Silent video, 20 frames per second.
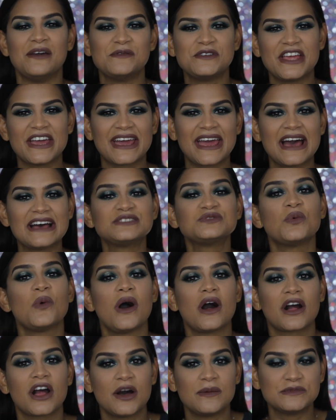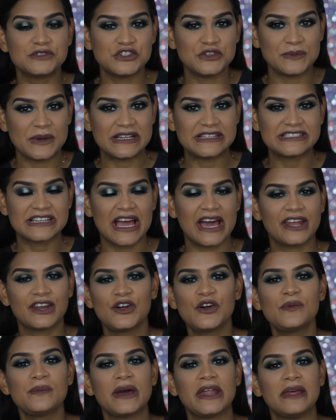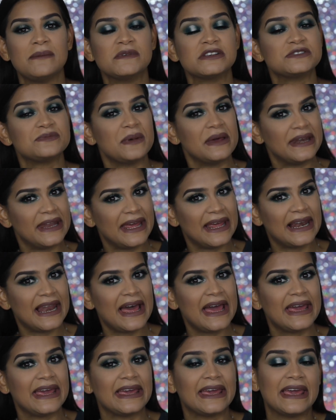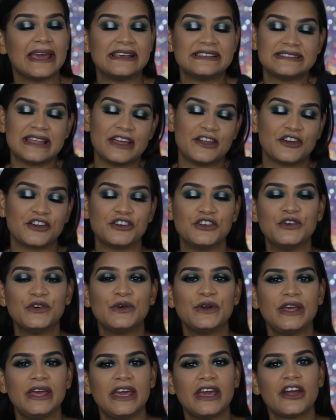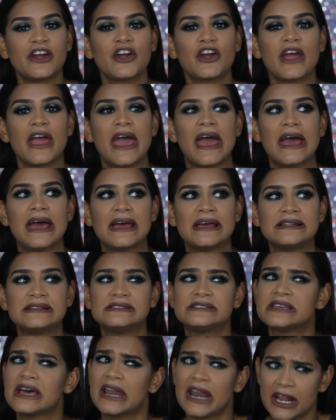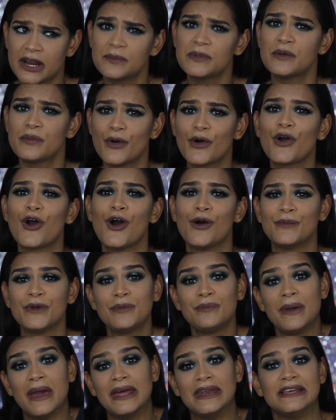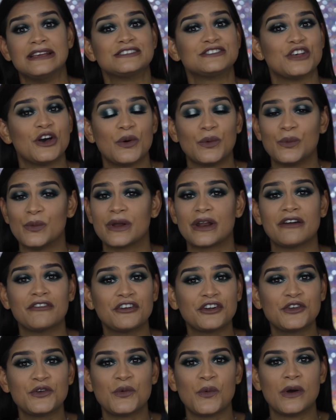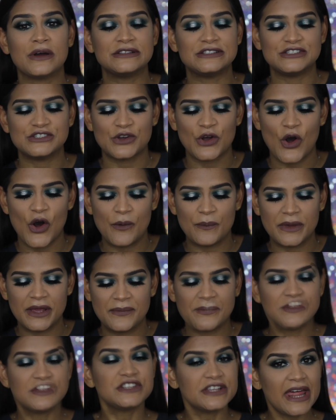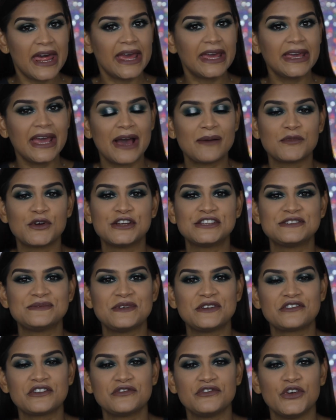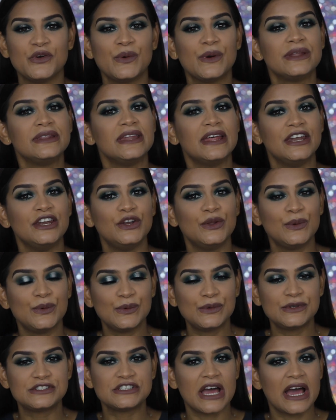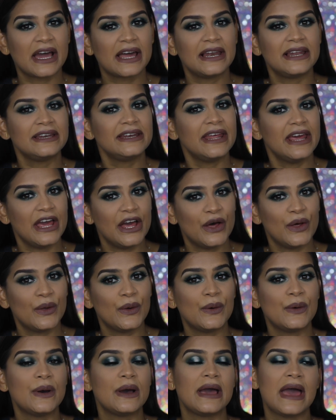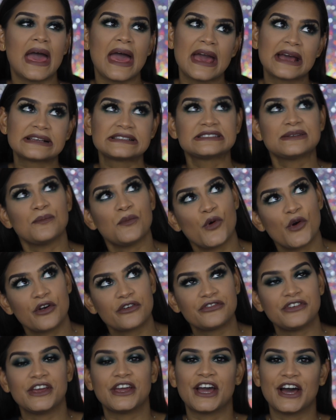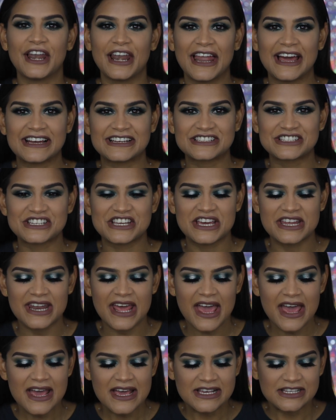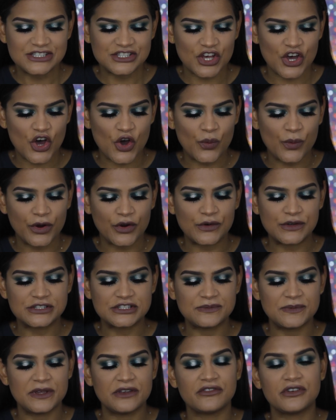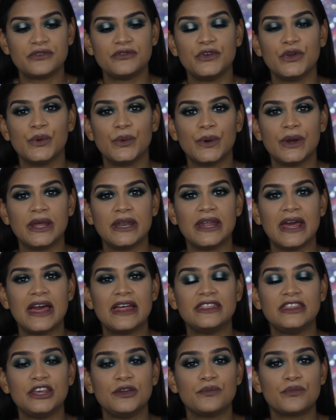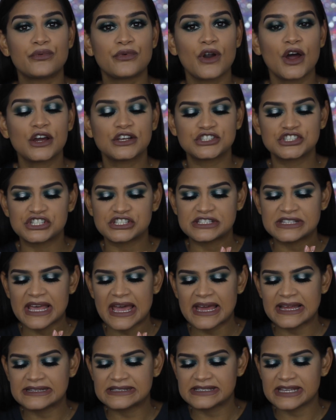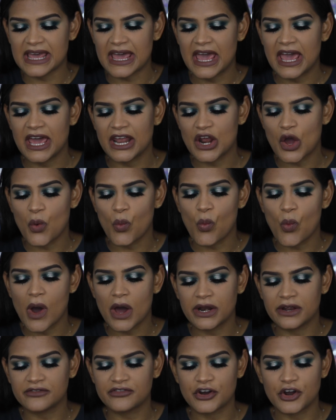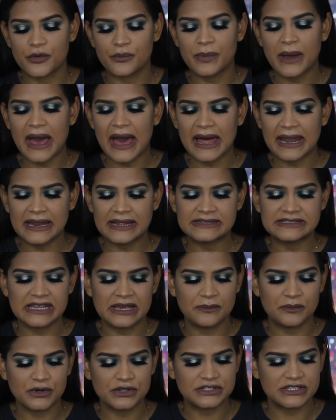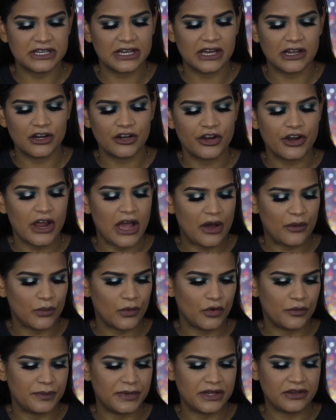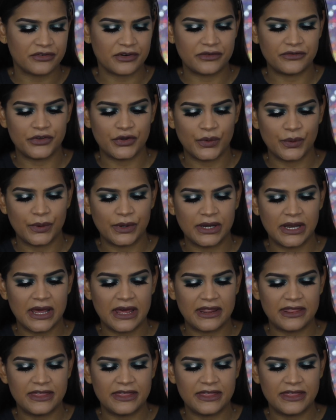Hey Muñecas, welcome to my channel. My name is Penela in case that you're new here, and a lot of people call me Penny, so whatever you want to call me. So today I'm going to be reviewing the new Jacklyn Hill X Morphe collection. So we're going to be reviewing the brush set and one of her palettes. In particular, I will be reviewing